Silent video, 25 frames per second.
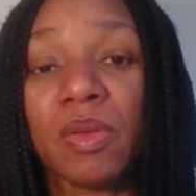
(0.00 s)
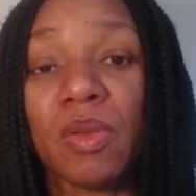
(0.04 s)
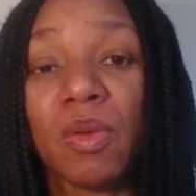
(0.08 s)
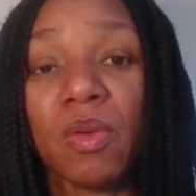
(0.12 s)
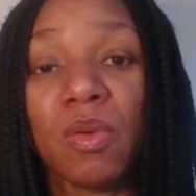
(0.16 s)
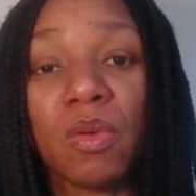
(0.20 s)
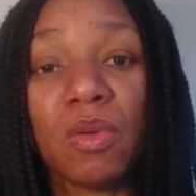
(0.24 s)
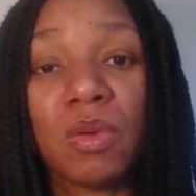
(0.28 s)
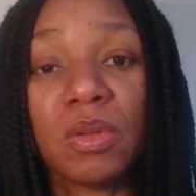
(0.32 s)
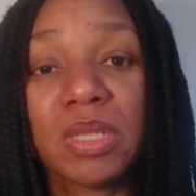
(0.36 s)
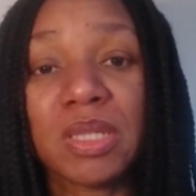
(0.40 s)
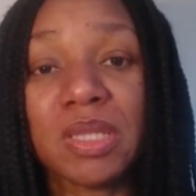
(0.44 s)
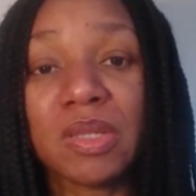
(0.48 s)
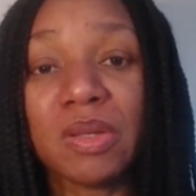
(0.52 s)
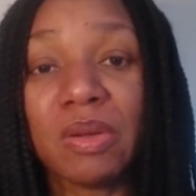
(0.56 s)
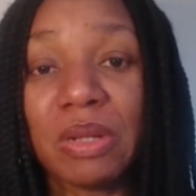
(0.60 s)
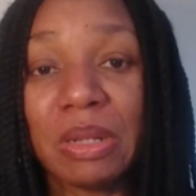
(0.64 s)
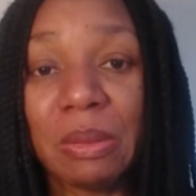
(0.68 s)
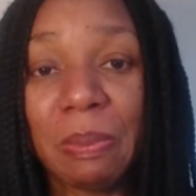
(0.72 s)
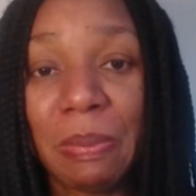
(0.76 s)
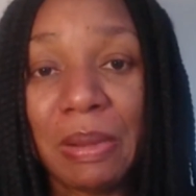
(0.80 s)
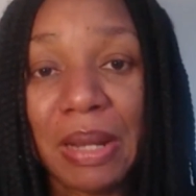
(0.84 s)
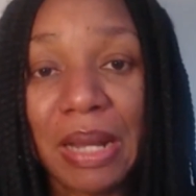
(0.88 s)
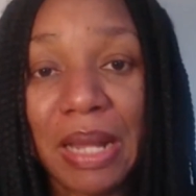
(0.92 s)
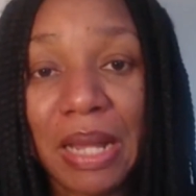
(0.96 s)
or
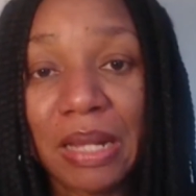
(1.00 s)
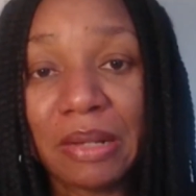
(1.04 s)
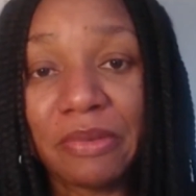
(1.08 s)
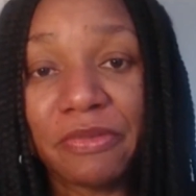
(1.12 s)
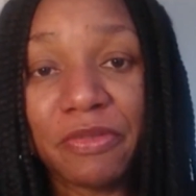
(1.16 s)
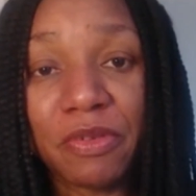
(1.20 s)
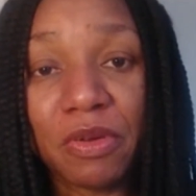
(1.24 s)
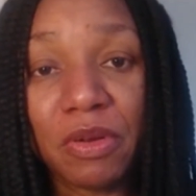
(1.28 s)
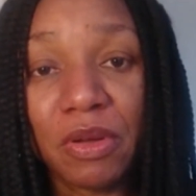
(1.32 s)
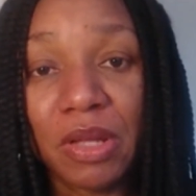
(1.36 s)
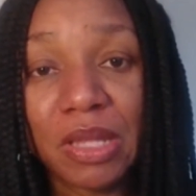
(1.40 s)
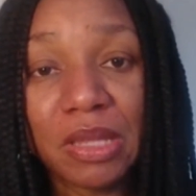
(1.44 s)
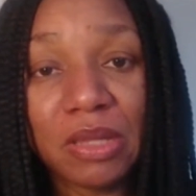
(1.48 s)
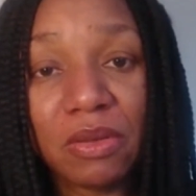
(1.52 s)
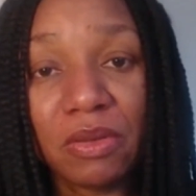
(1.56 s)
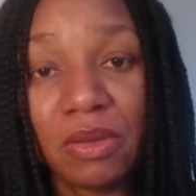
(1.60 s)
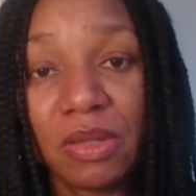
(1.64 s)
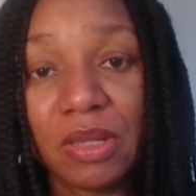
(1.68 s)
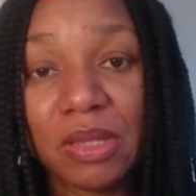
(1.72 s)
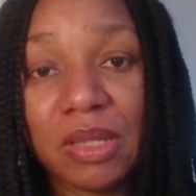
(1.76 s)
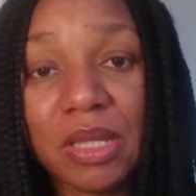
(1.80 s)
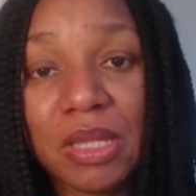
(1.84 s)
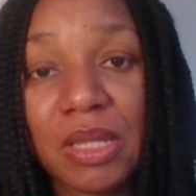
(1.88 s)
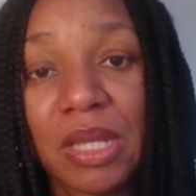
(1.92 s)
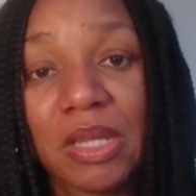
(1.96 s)
study plan for any
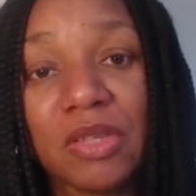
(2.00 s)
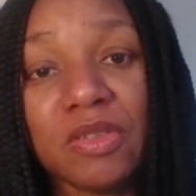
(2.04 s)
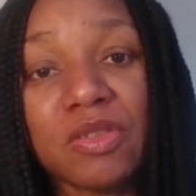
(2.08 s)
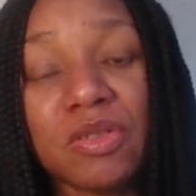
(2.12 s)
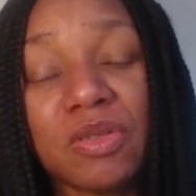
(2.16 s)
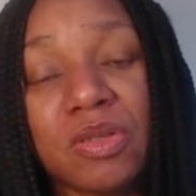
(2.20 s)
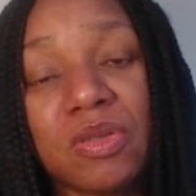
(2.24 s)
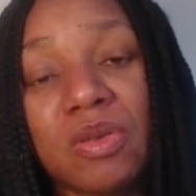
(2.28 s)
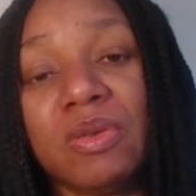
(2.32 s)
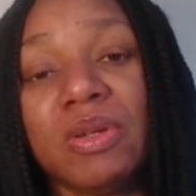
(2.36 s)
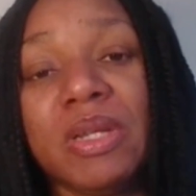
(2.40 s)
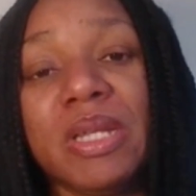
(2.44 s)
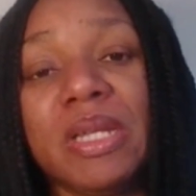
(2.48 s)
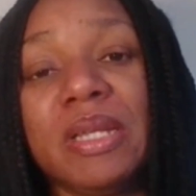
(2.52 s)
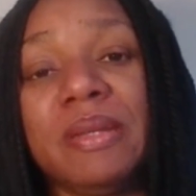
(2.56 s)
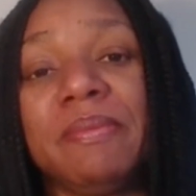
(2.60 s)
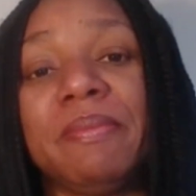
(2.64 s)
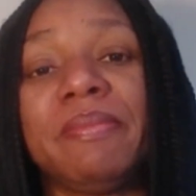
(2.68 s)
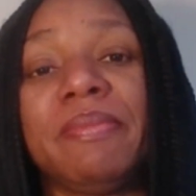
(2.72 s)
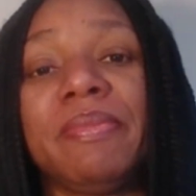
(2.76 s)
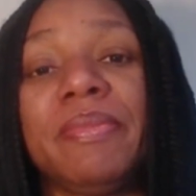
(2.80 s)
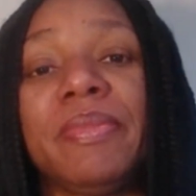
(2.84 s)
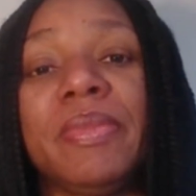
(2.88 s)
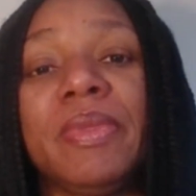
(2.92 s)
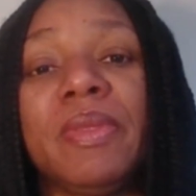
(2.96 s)
other thing that you're studying,
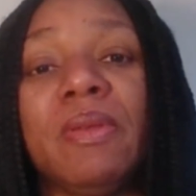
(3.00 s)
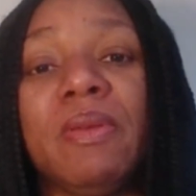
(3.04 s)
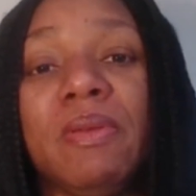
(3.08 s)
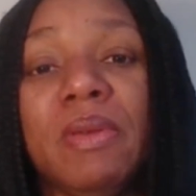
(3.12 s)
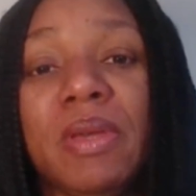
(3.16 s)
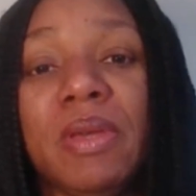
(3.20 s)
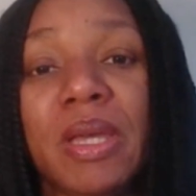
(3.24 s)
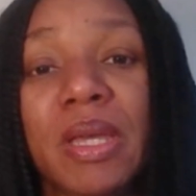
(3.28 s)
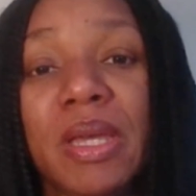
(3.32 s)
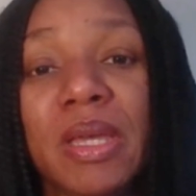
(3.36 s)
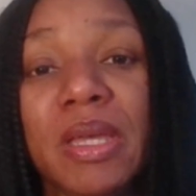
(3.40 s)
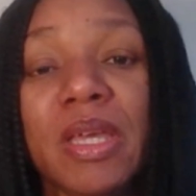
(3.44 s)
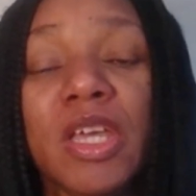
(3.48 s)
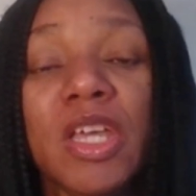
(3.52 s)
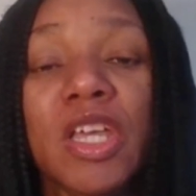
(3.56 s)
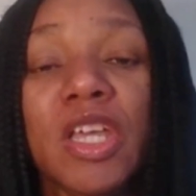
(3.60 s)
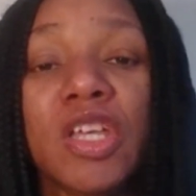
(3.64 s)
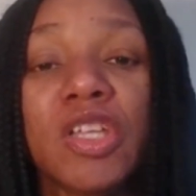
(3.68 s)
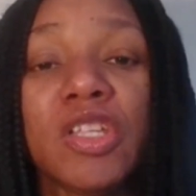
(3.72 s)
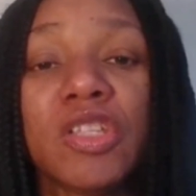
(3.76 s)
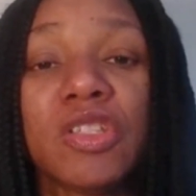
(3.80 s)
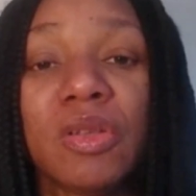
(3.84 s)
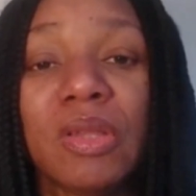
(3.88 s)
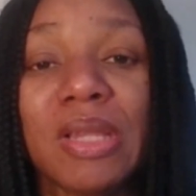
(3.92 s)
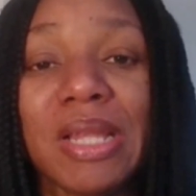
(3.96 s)
okay?
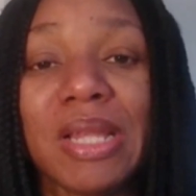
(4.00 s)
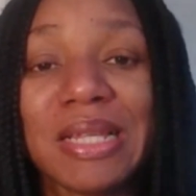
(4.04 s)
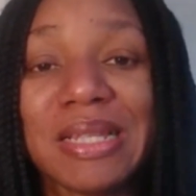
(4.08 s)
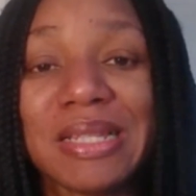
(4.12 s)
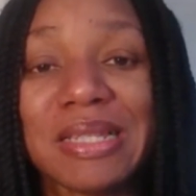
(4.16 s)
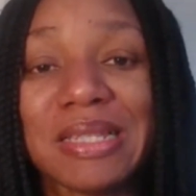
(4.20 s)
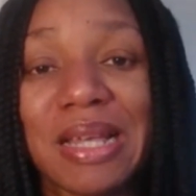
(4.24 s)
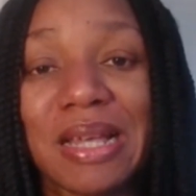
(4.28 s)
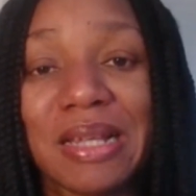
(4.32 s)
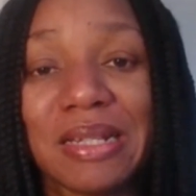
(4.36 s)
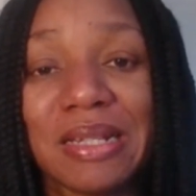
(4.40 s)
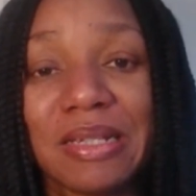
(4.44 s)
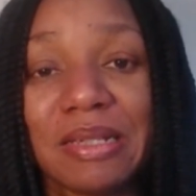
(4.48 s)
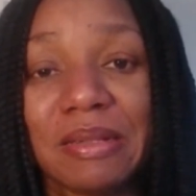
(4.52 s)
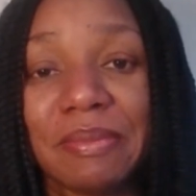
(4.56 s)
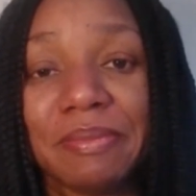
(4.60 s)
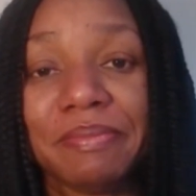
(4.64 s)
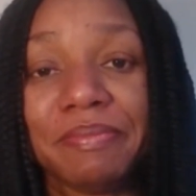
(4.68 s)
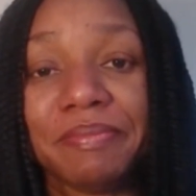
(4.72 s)
So let's start.